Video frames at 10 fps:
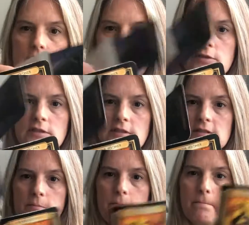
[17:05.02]
this person
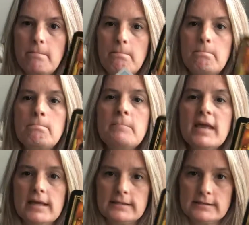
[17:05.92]
is
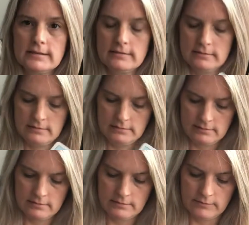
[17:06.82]
pissed.
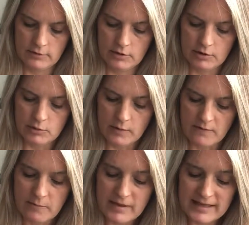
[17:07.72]
Virgo, you
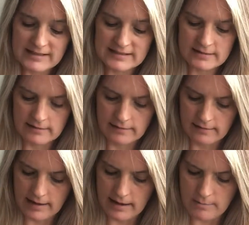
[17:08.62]
have pissed
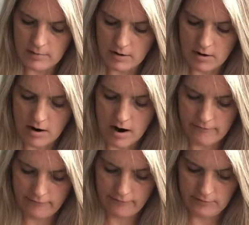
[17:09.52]
them
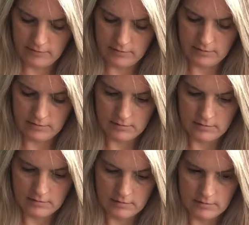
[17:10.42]
off.
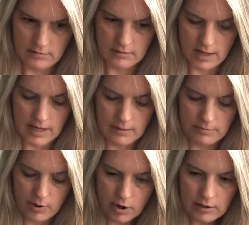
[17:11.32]
And it
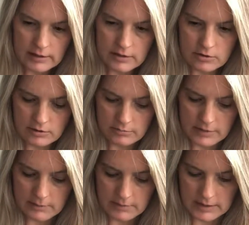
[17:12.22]
partly could
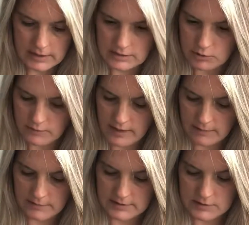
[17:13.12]
be because you've
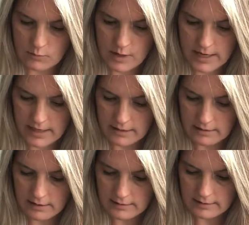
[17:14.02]
kept this quiet.
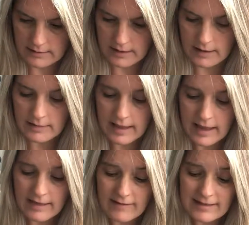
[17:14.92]
I think that
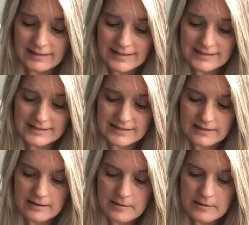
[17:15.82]
they, at least,